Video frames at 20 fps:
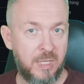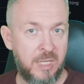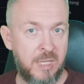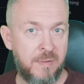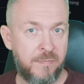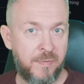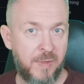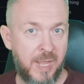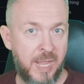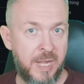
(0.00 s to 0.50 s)

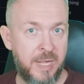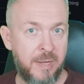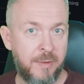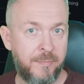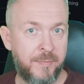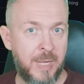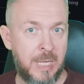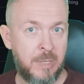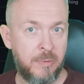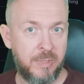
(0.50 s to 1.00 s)
If any
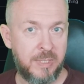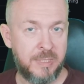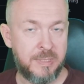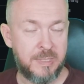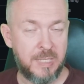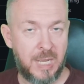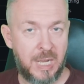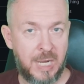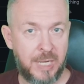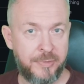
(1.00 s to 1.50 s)
value
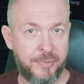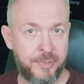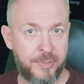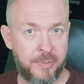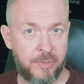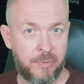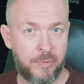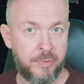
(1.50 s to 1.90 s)
is under